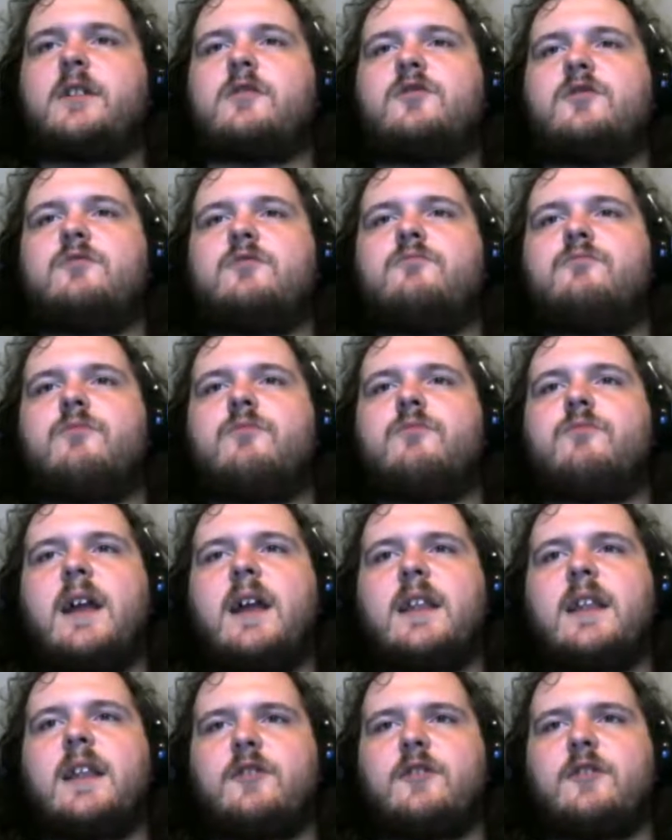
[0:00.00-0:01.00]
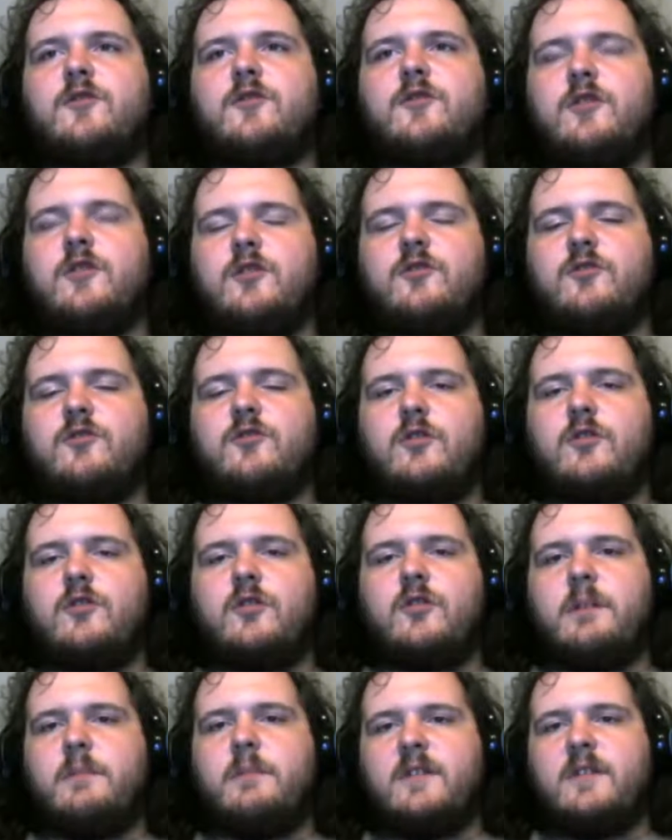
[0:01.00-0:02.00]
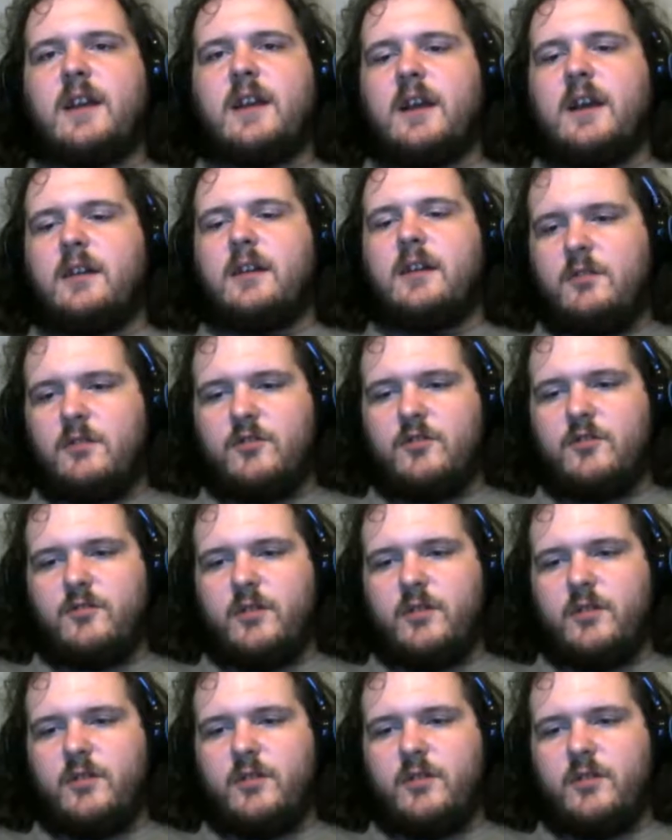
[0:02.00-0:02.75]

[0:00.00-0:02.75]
you rarely actually saw him as an actor on the screen.